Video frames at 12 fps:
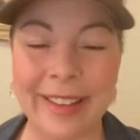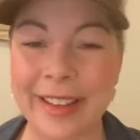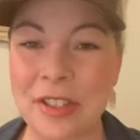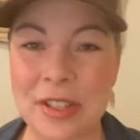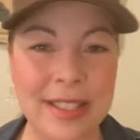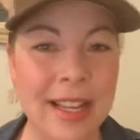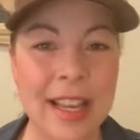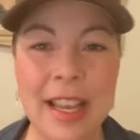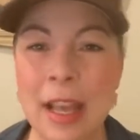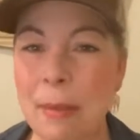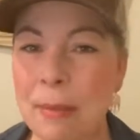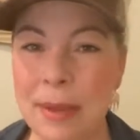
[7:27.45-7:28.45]
Like just
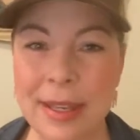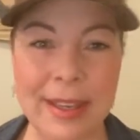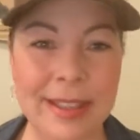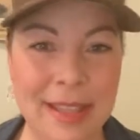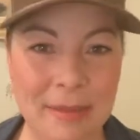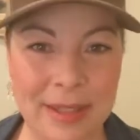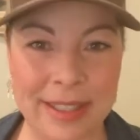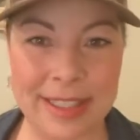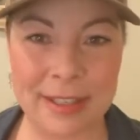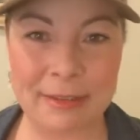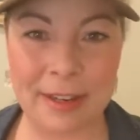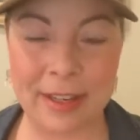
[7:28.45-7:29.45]
being something
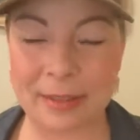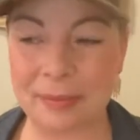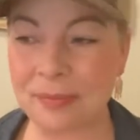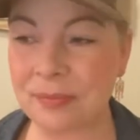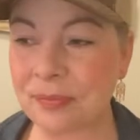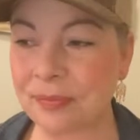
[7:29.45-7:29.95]
different.